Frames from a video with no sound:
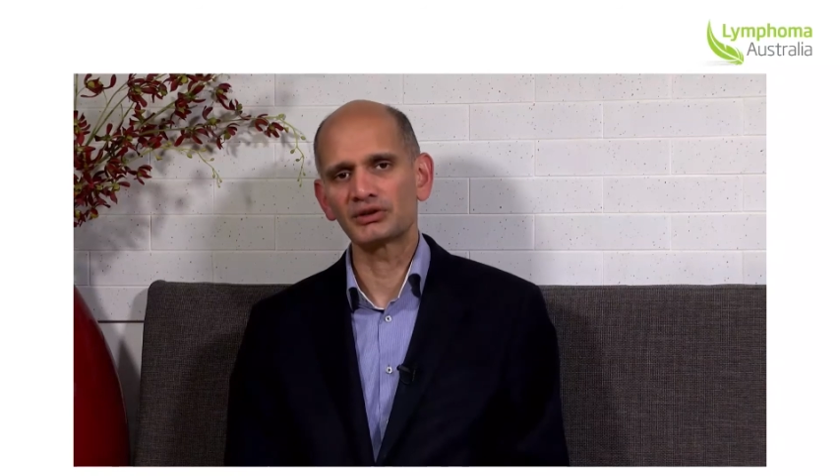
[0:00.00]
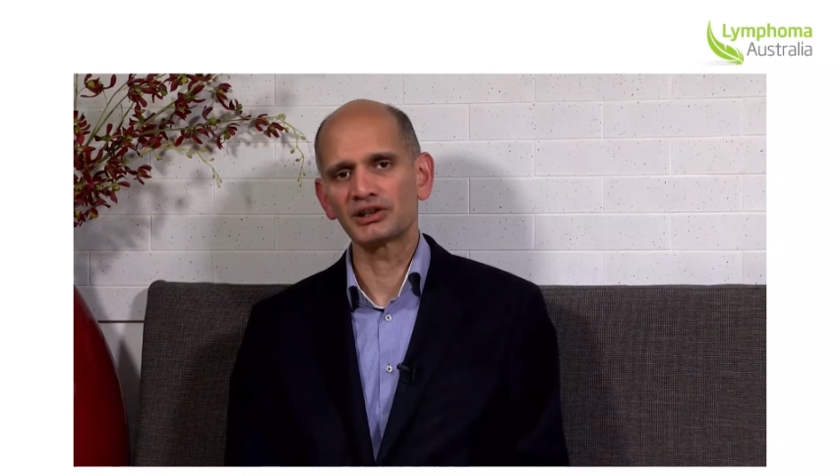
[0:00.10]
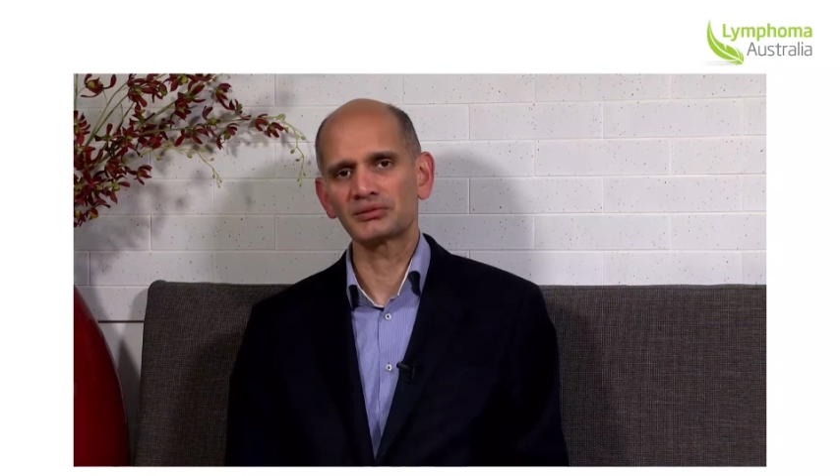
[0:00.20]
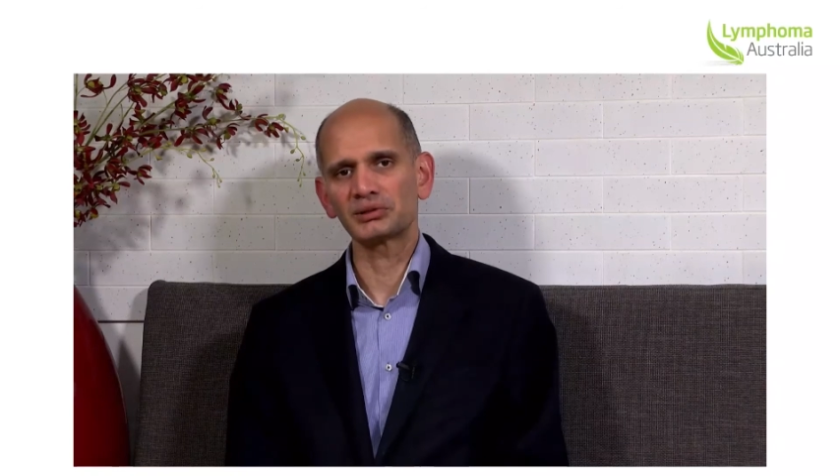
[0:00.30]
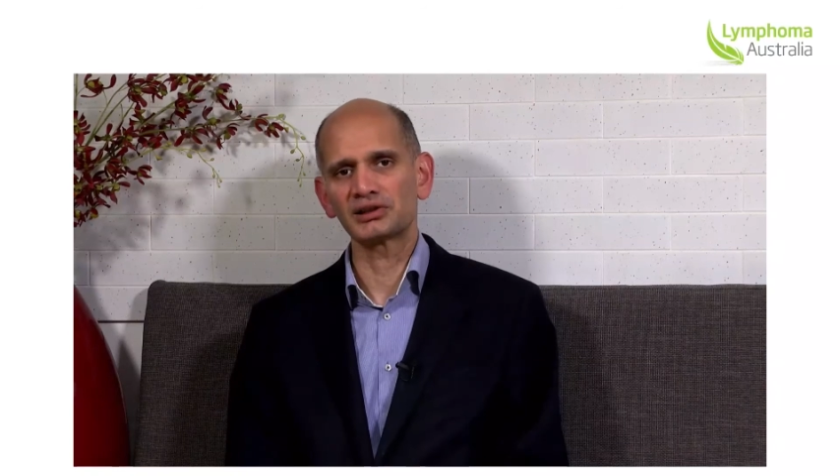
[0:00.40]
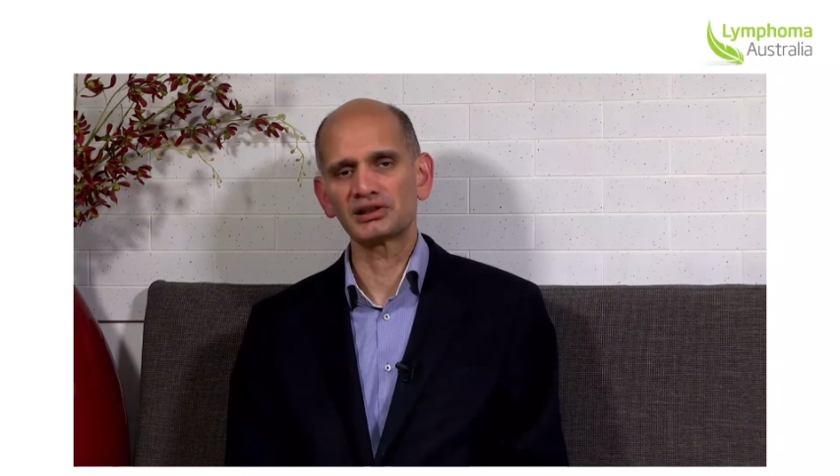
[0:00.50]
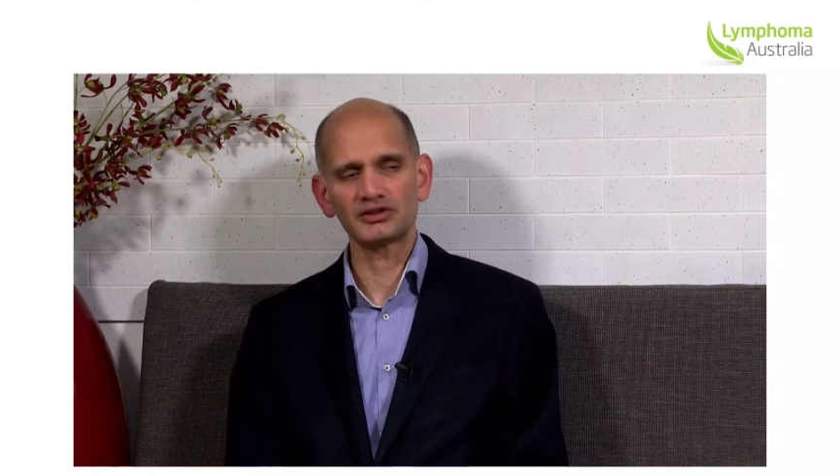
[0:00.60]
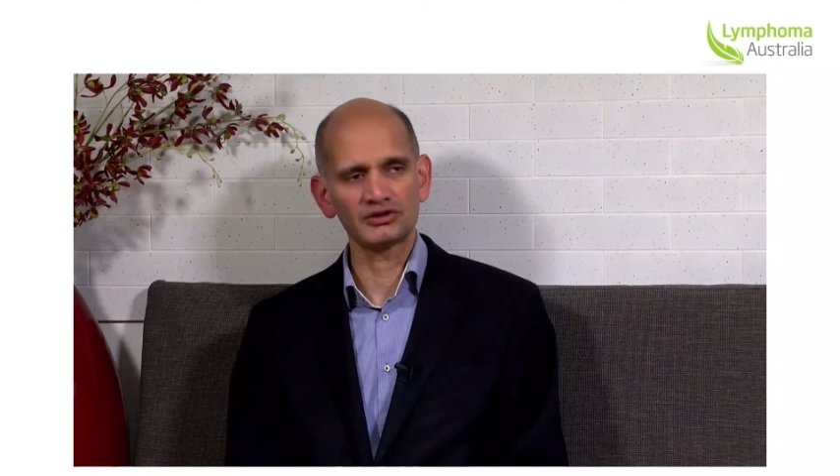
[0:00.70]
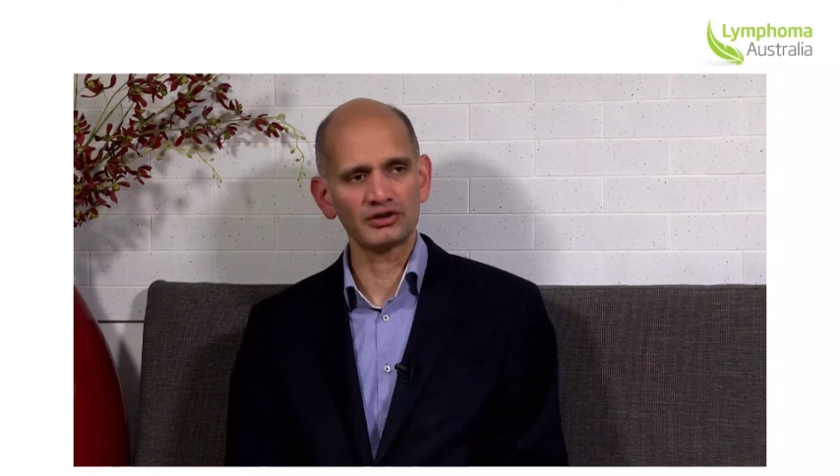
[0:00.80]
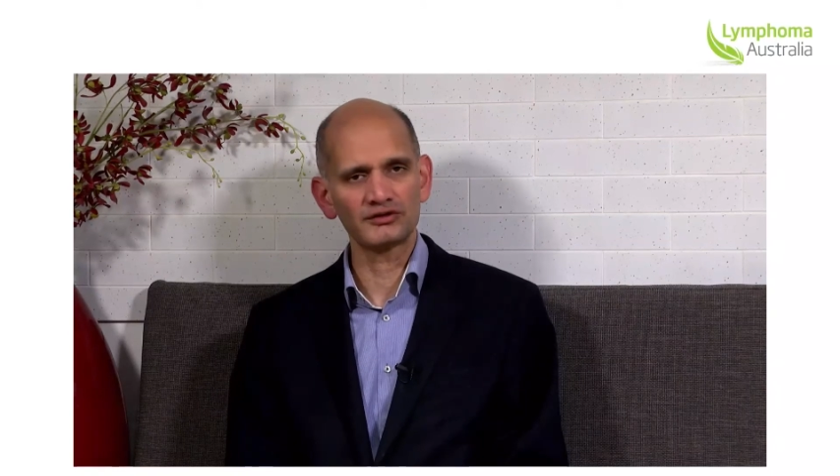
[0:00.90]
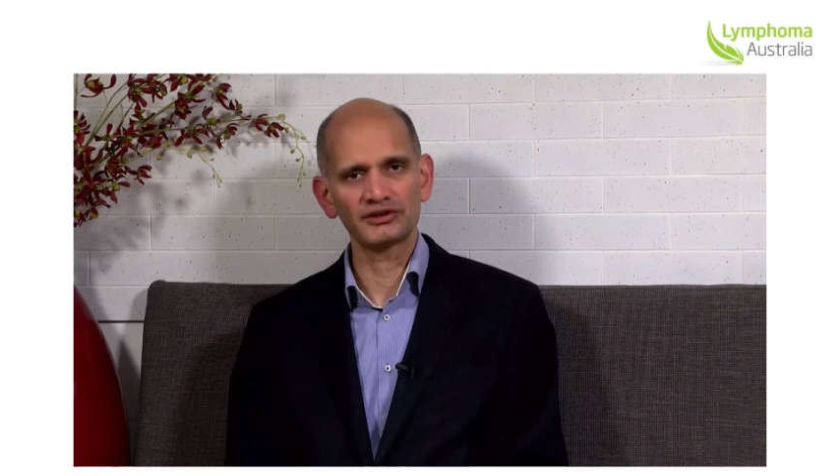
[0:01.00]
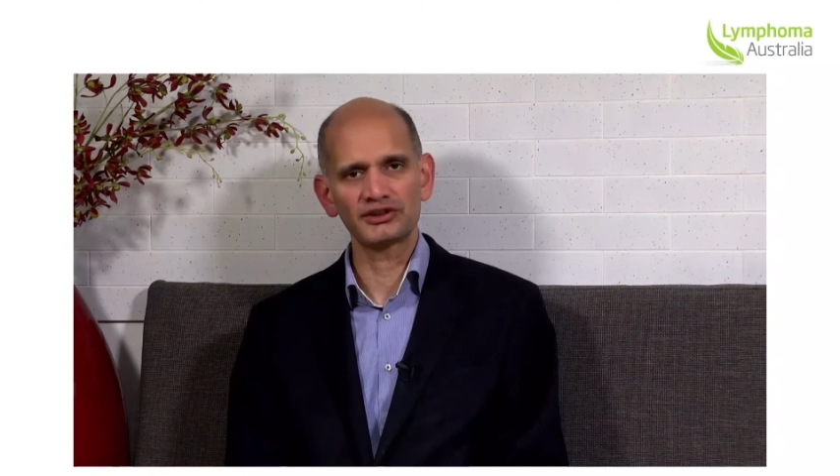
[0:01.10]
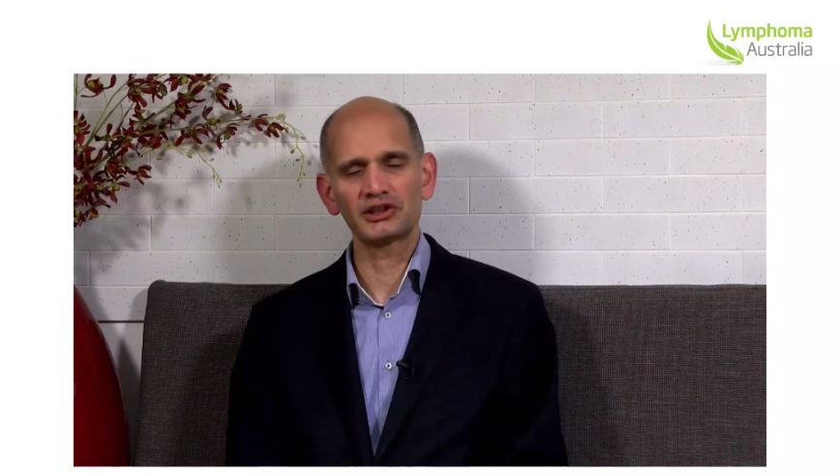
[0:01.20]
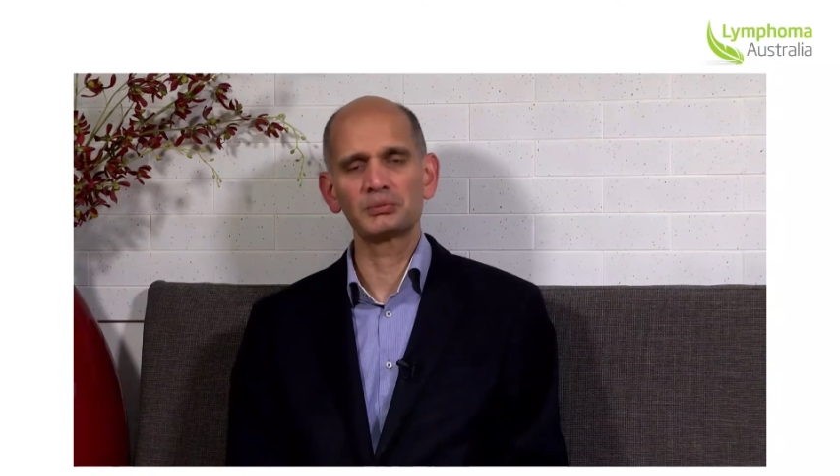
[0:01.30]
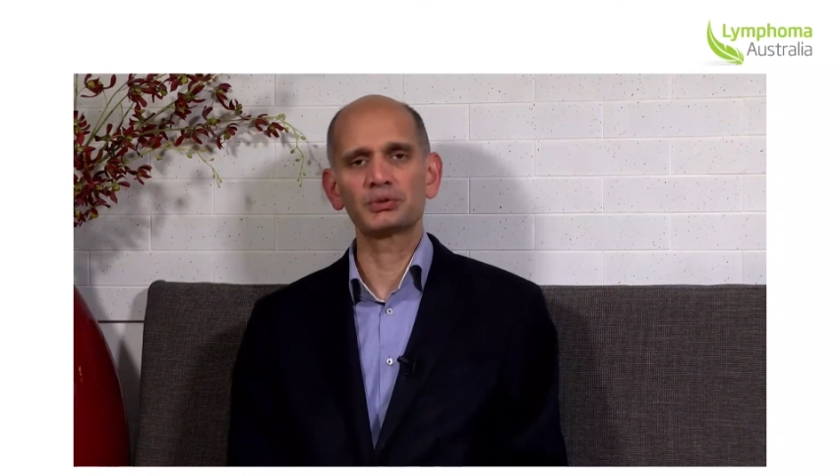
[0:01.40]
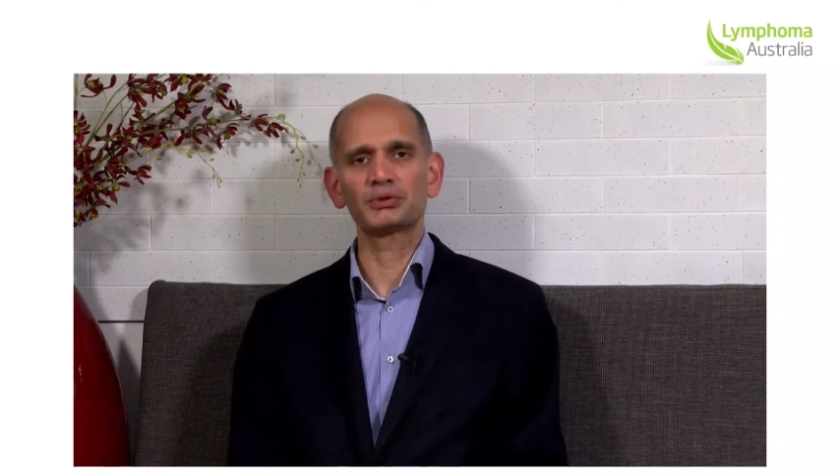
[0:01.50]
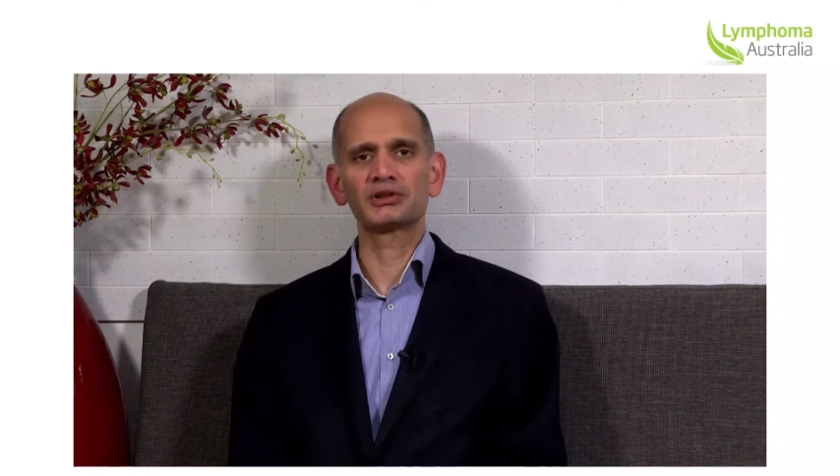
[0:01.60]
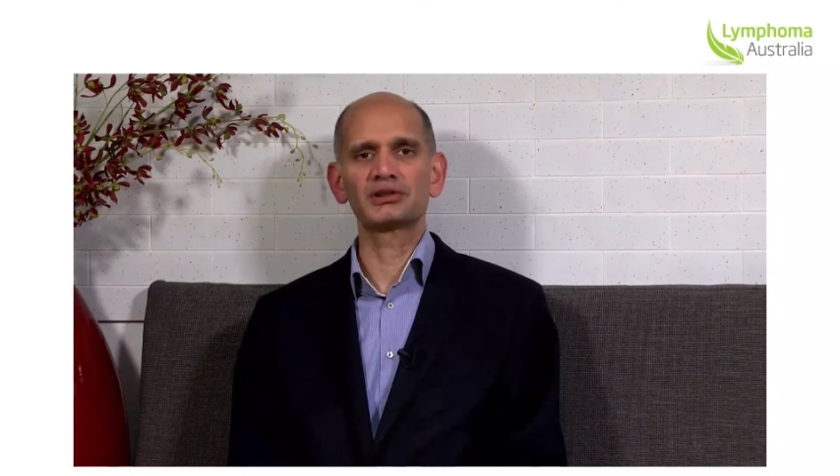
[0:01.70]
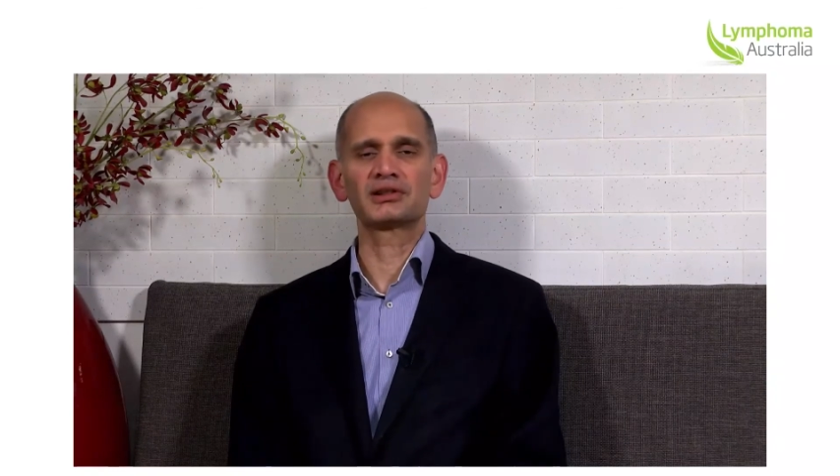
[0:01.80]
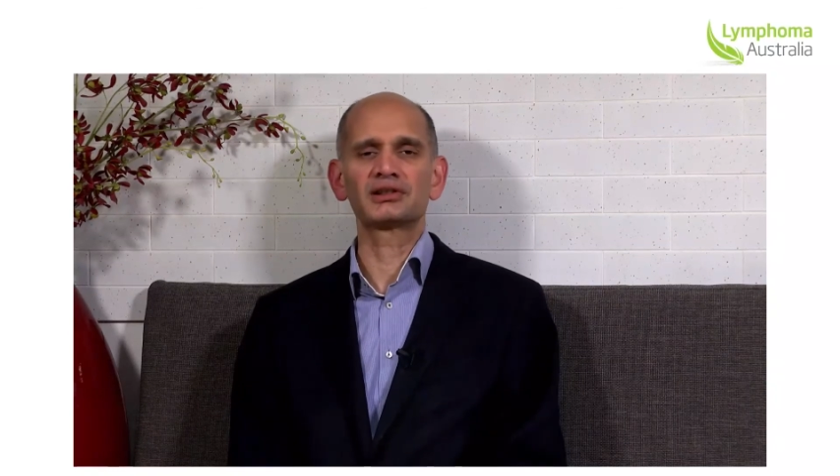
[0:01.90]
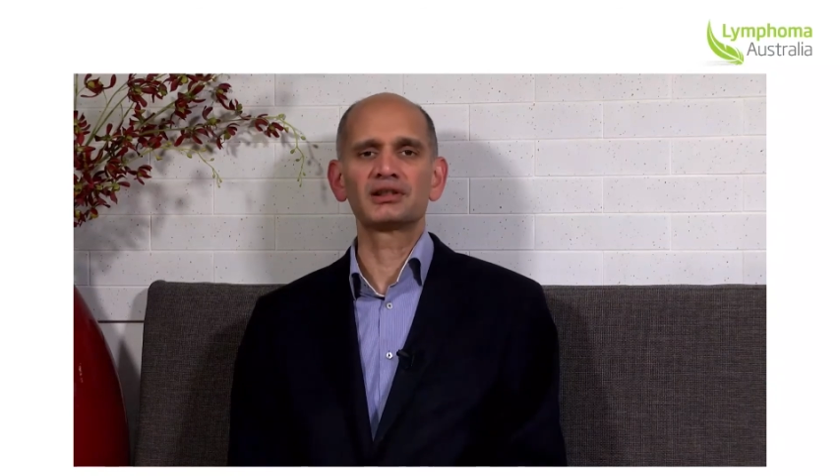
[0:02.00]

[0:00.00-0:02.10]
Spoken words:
transplantation offers an important